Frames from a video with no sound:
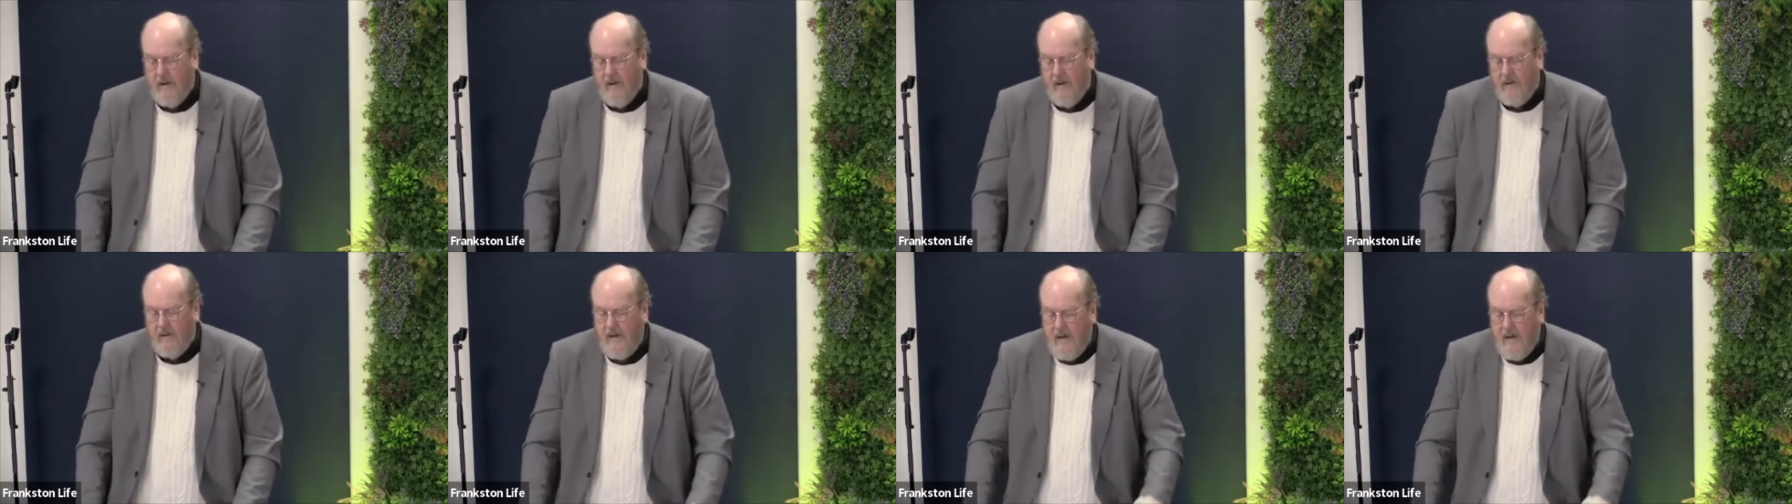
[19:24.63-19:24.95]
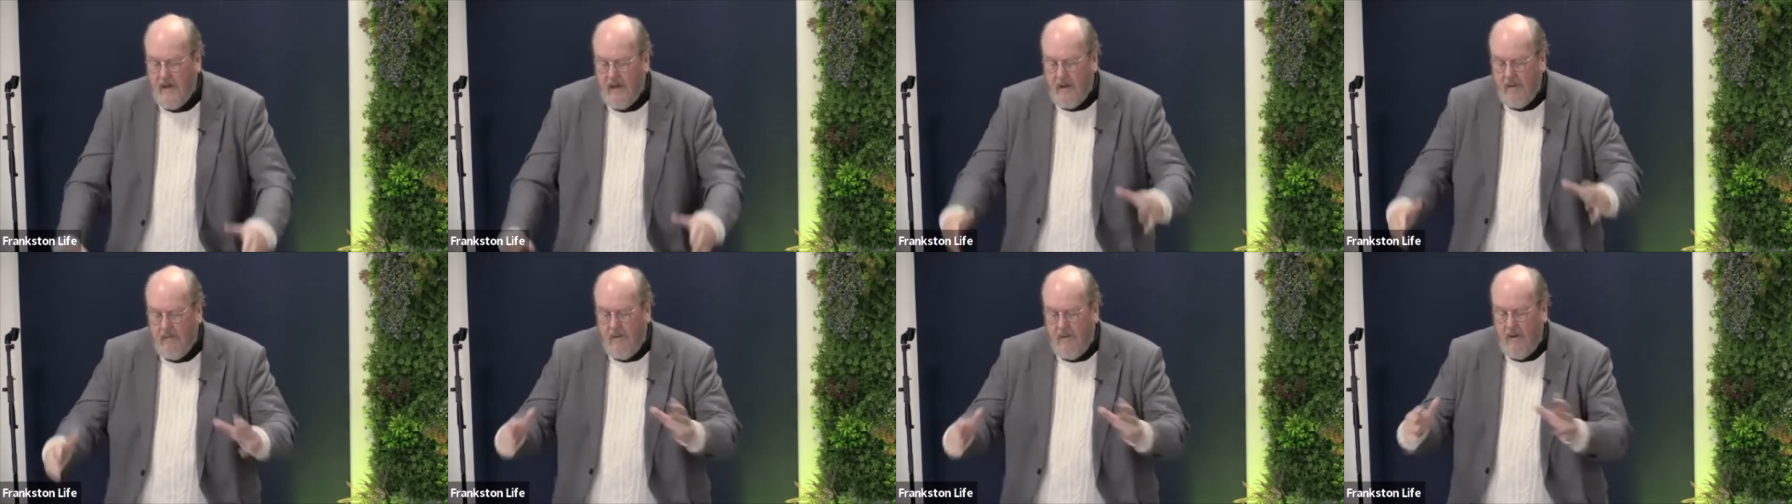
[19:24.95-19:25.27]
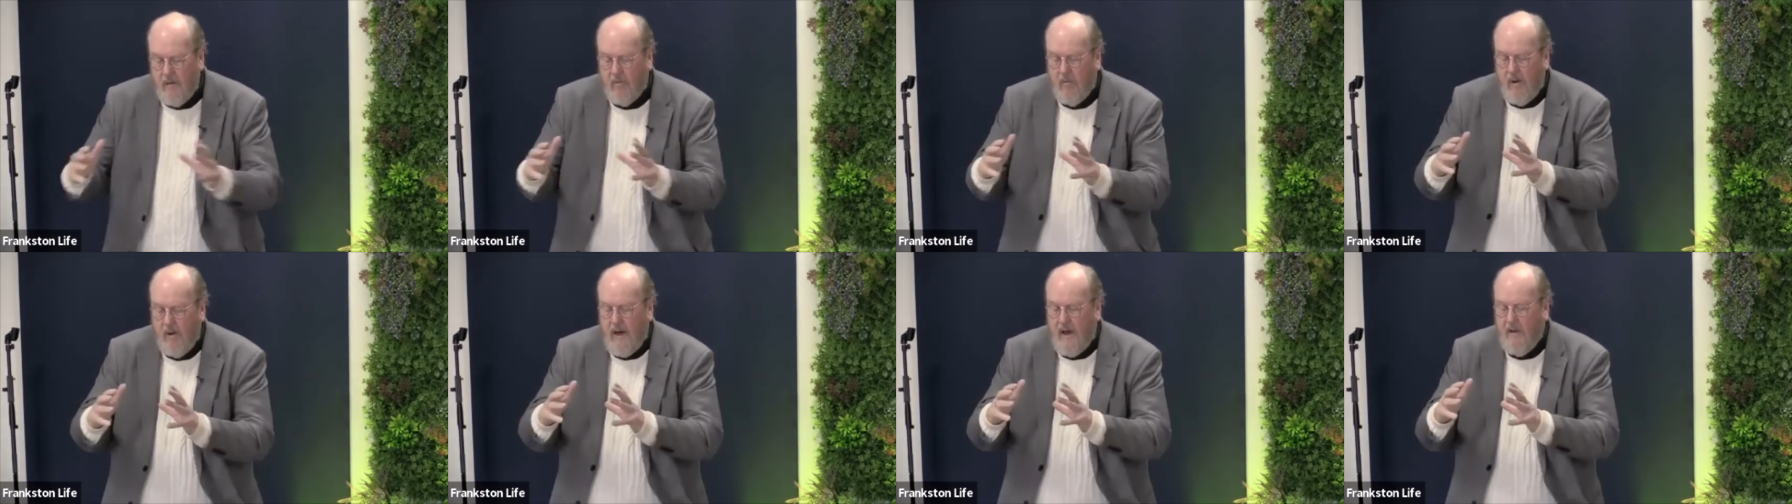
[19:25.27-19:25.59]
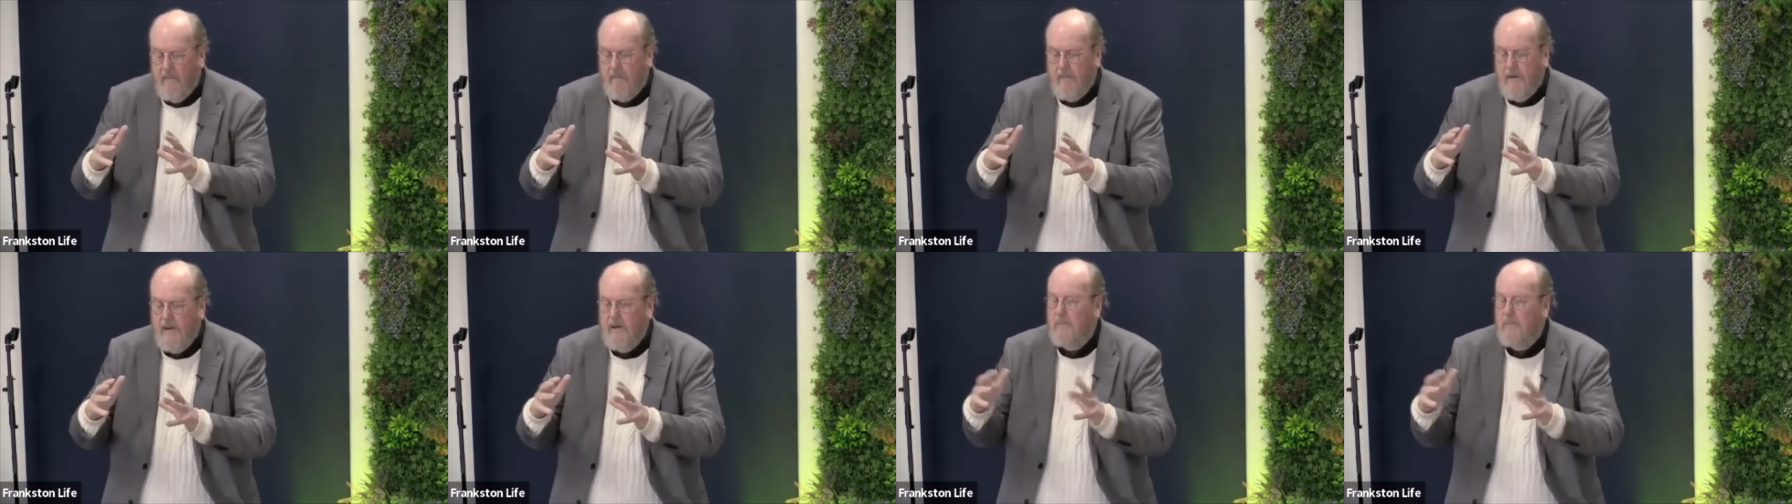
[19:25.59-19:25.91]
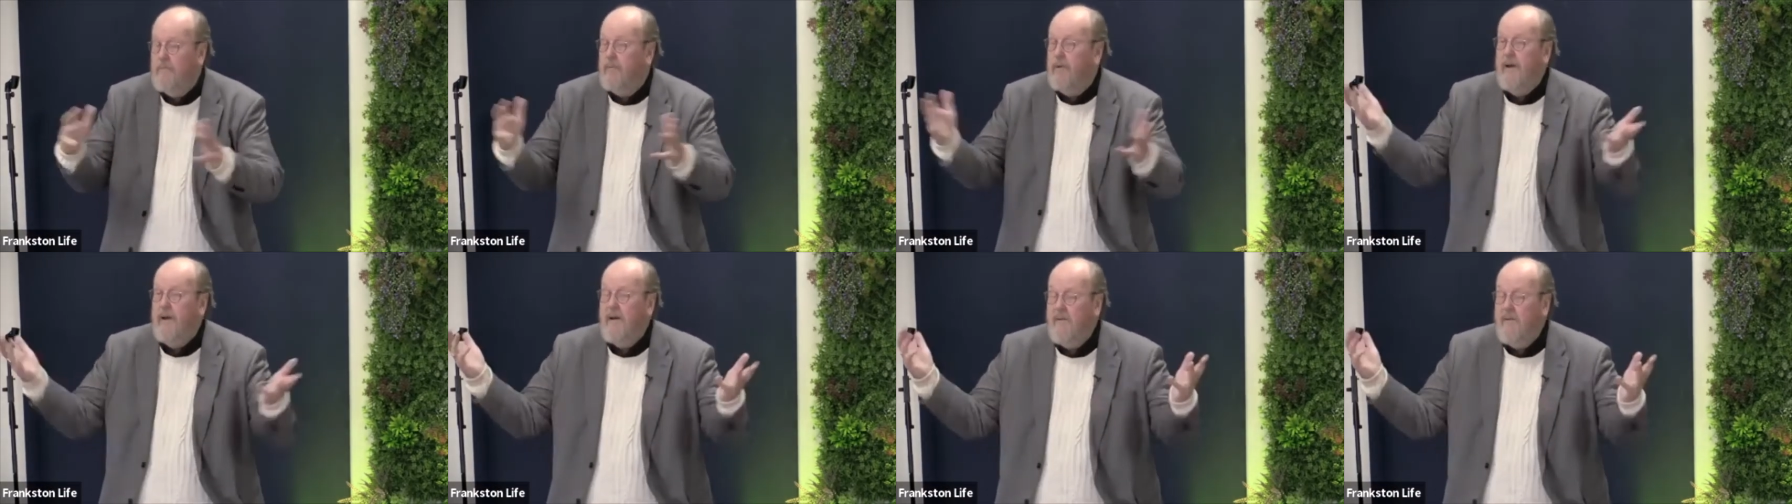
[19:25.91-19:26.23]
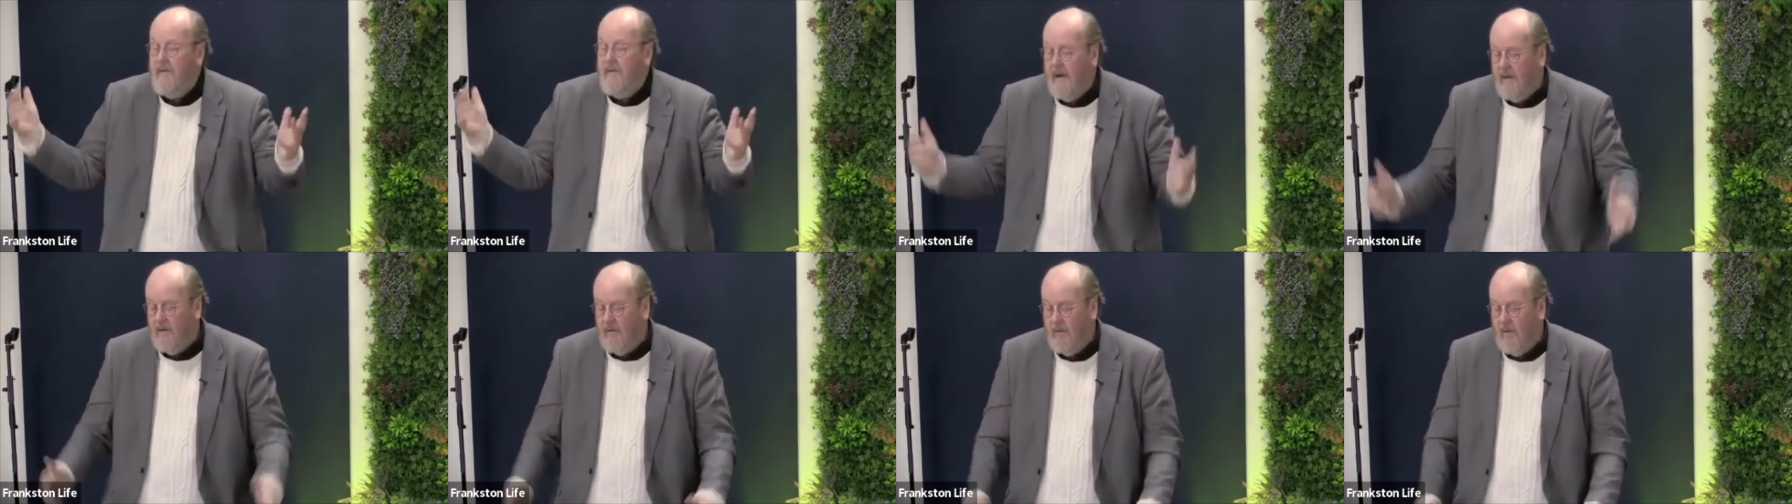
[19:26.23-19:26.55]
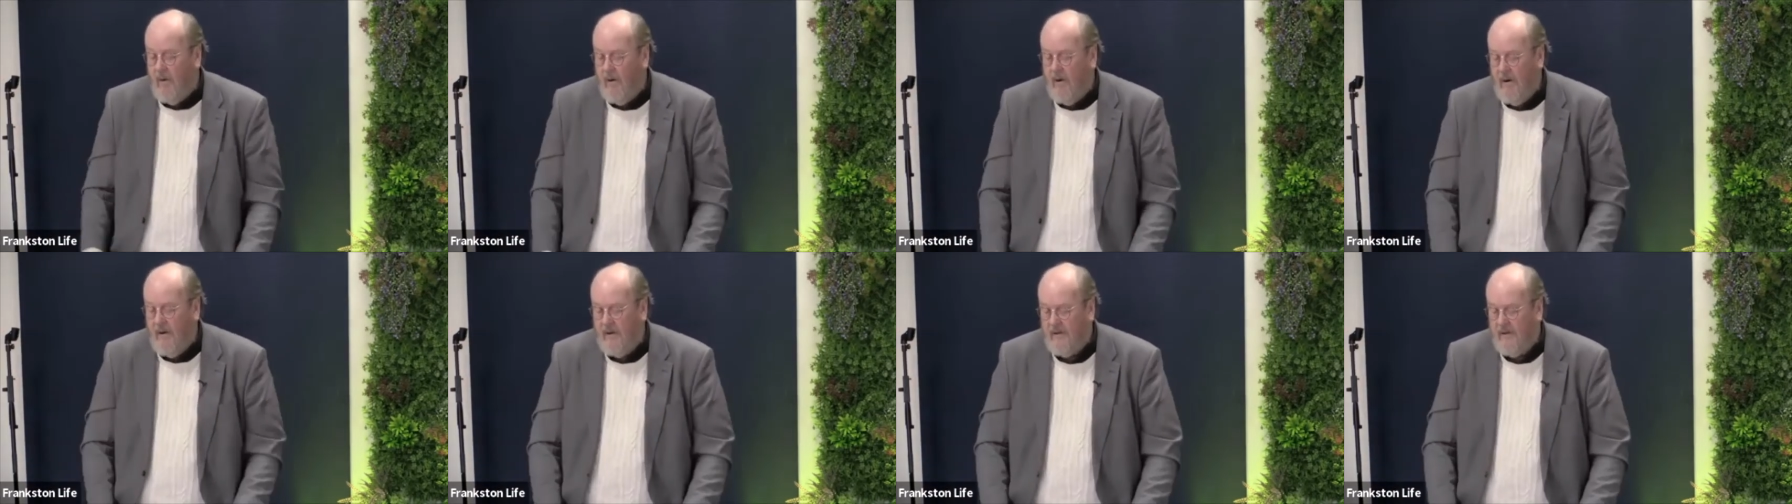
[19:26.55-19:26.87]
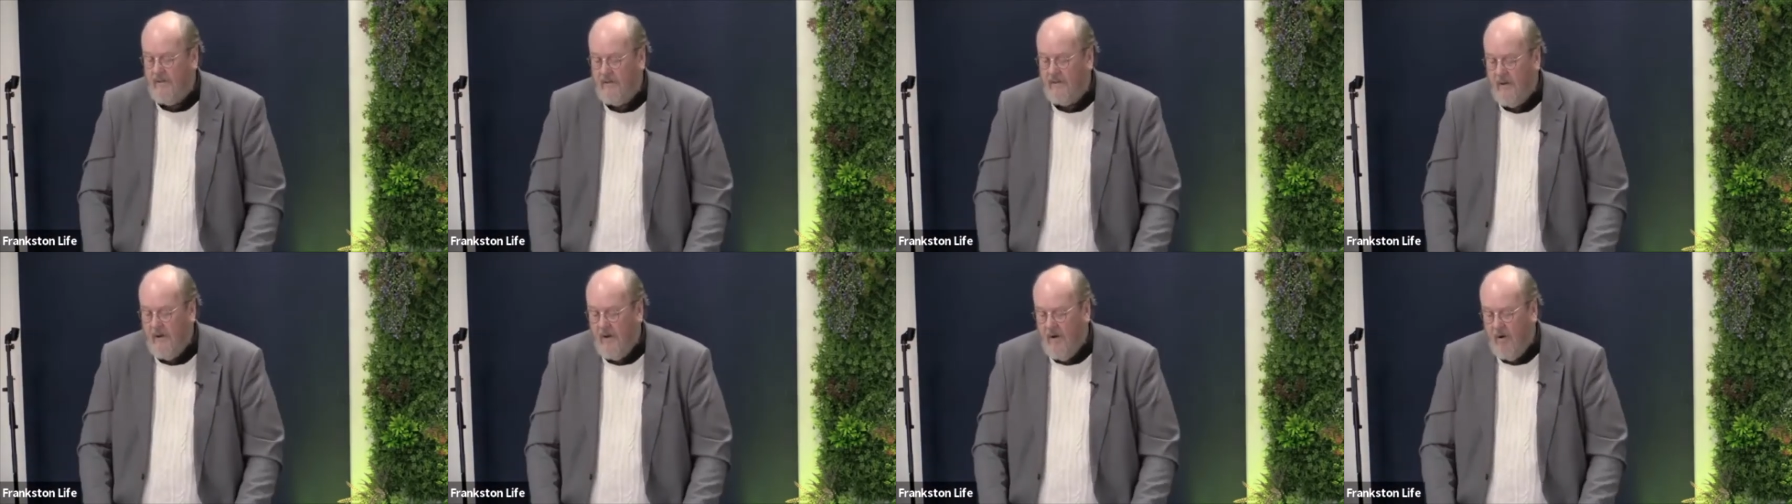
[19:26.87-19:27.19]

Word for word: The enemy would have me to believe otherwise,